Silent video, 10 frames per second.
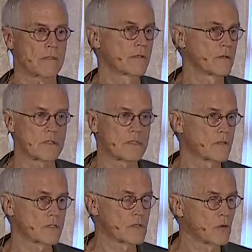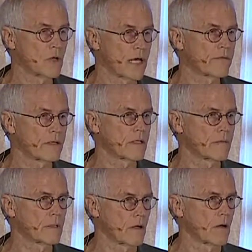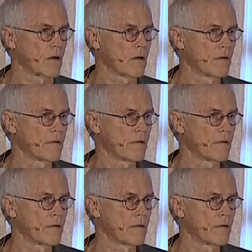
There's, there's no life in them at all.